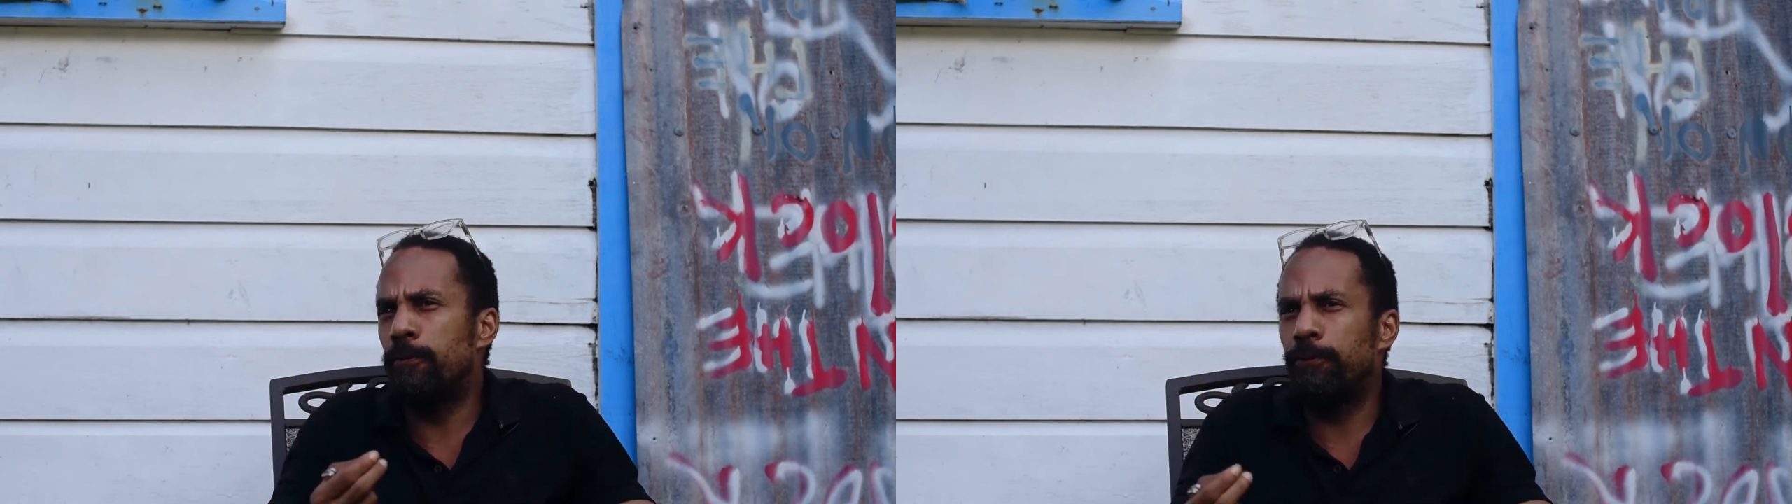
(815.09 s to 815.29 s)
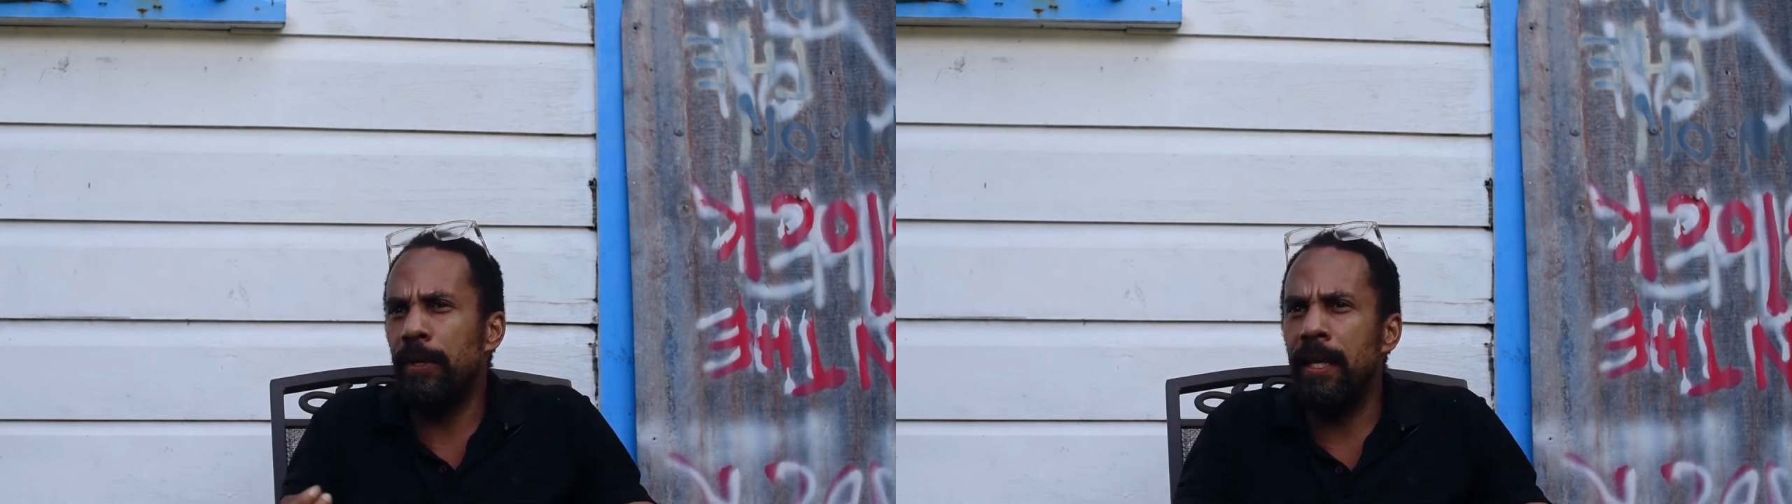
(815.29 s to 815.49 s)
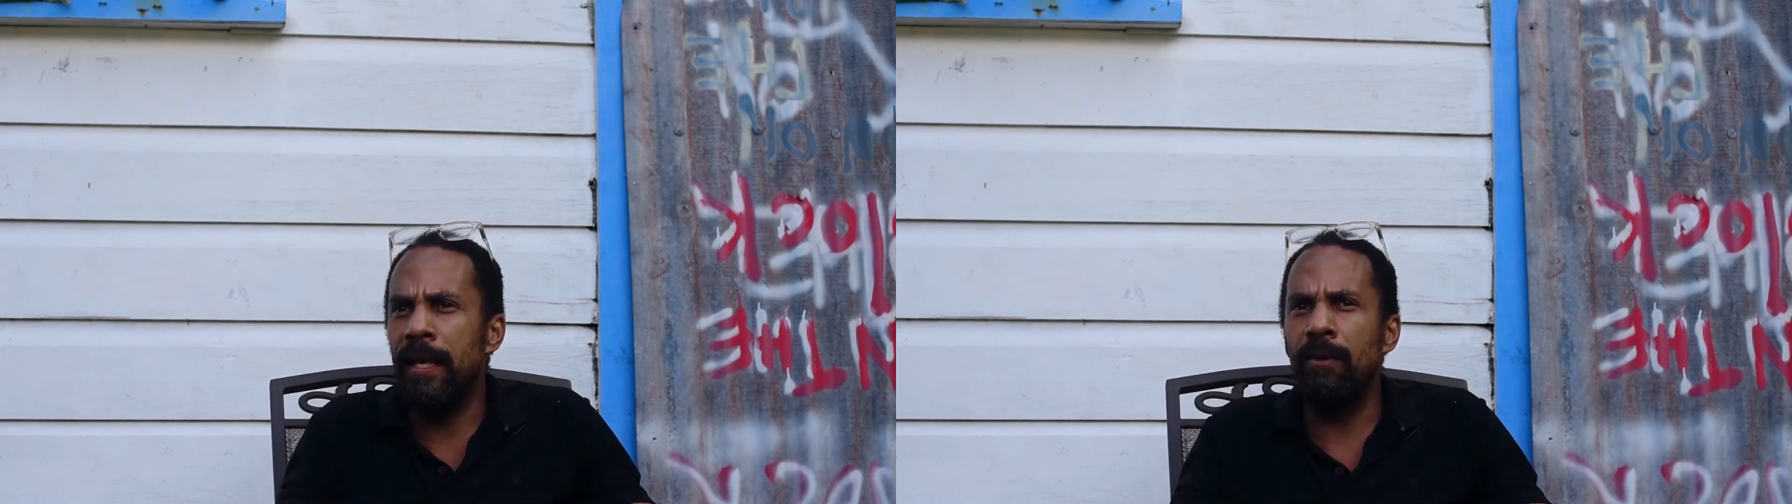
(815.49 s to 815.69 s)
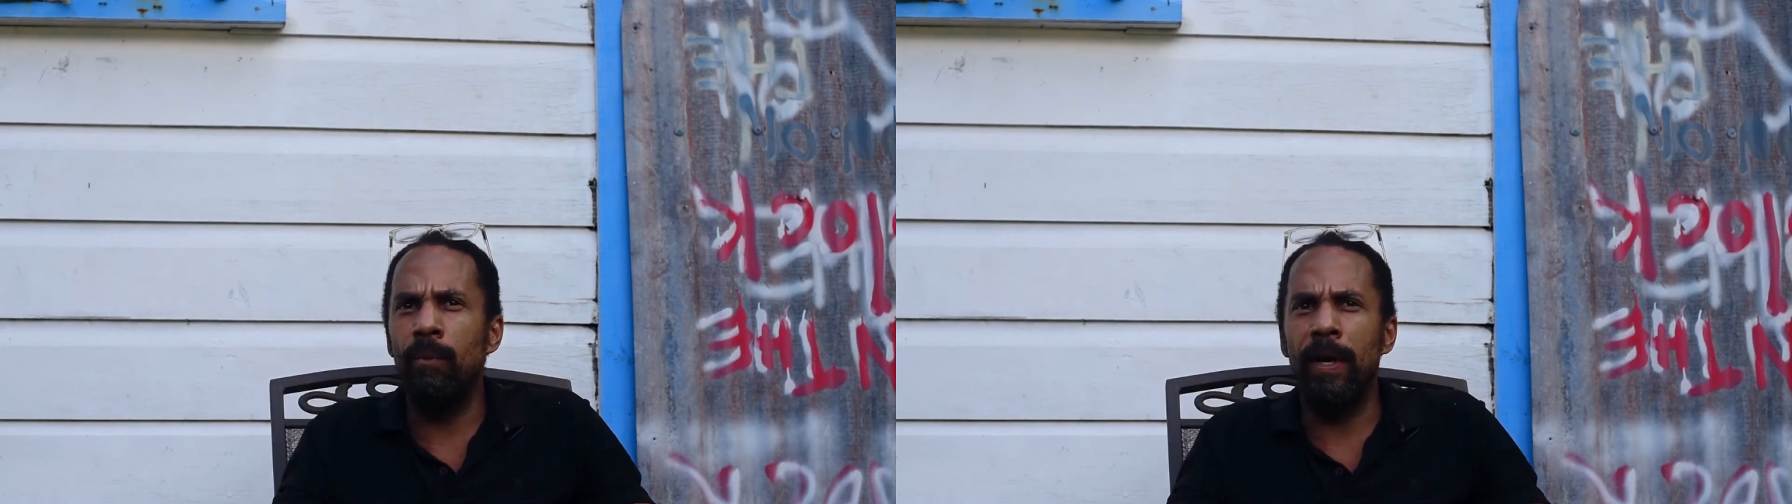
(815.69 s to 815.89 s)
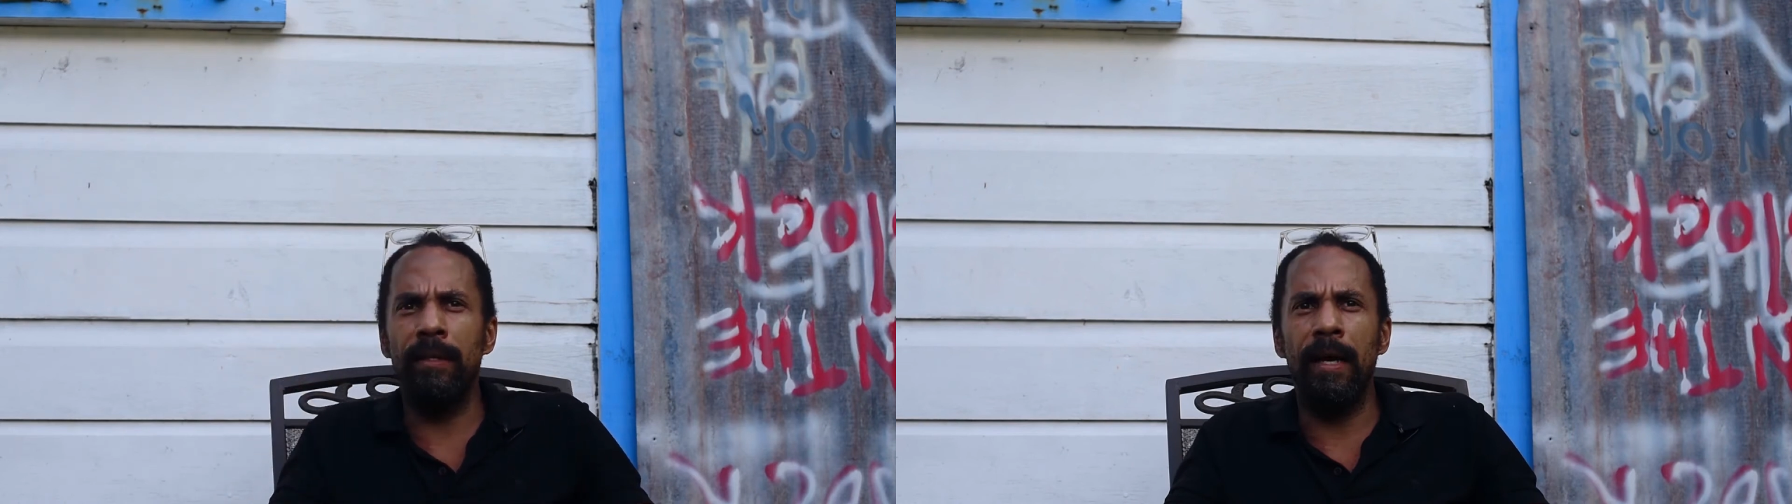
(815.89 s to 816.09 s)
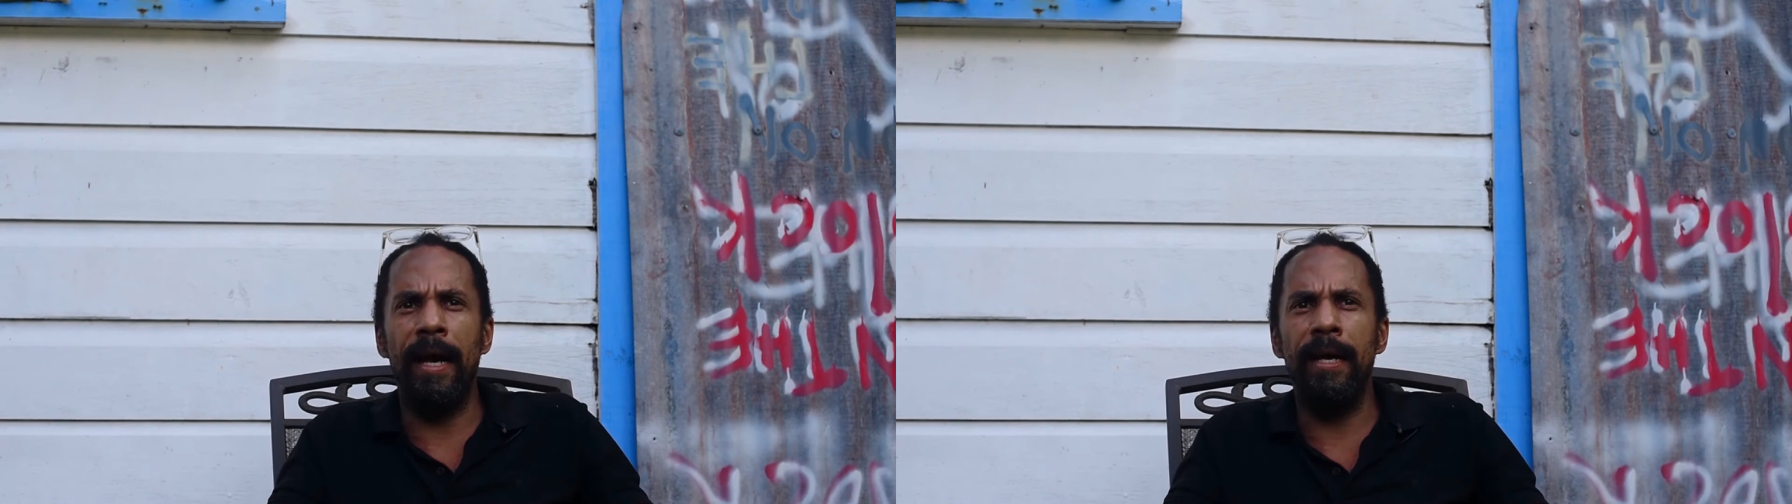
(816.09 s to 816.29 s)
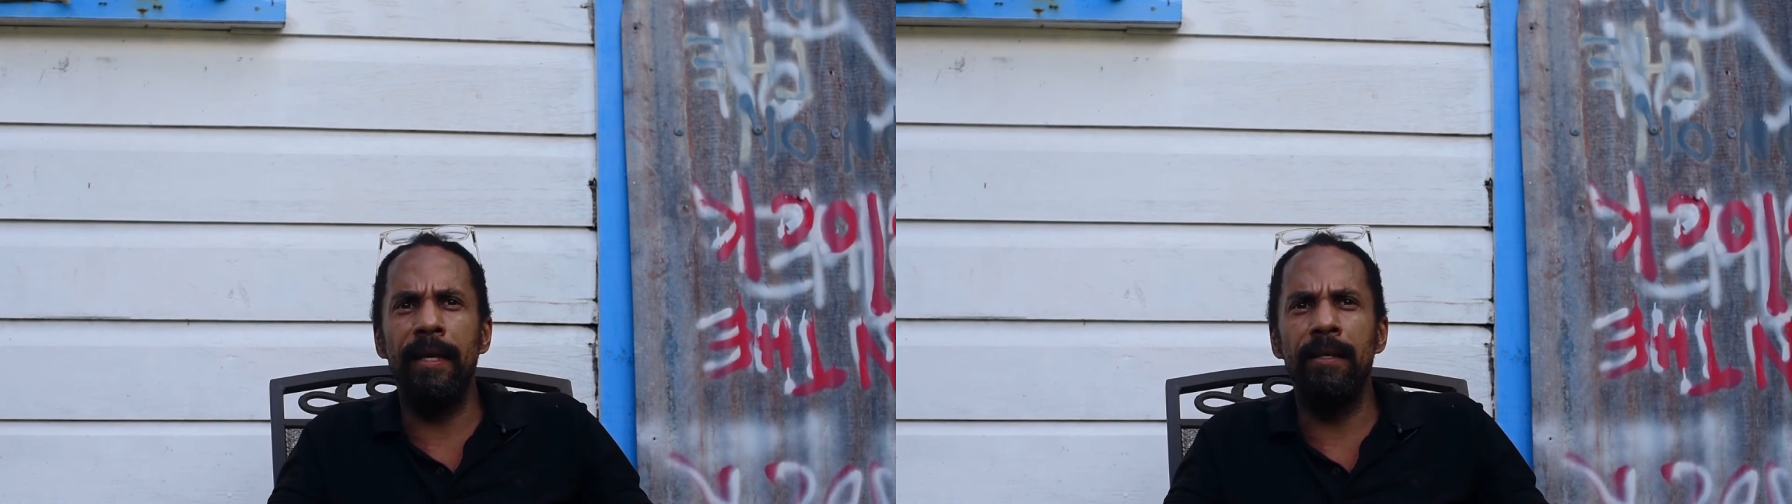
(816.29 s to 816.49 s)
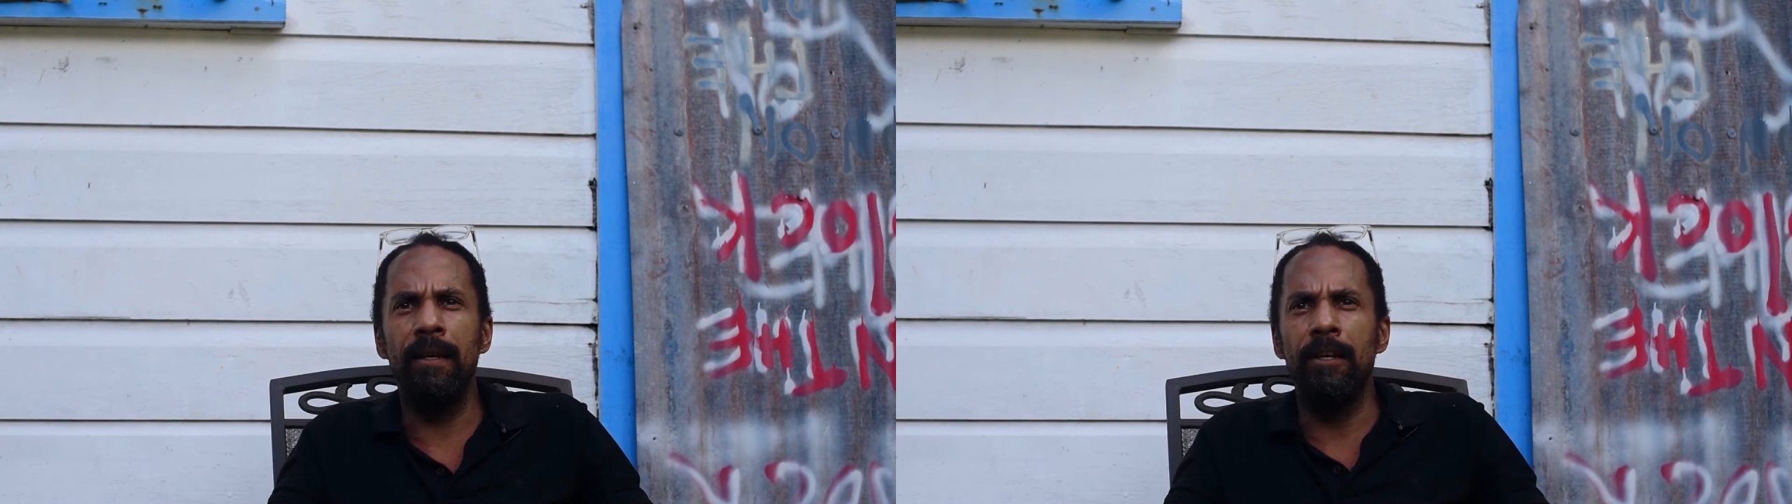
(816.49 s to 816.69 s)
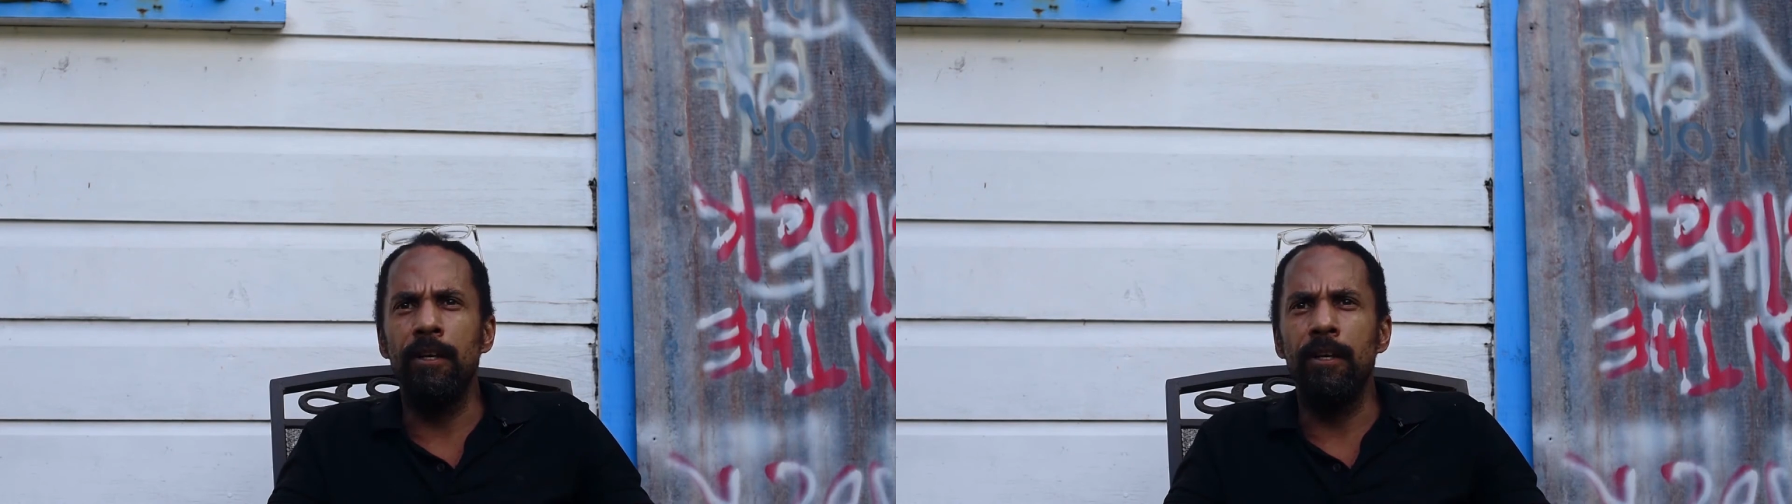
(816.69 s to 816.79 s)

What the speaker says: feeling, whether I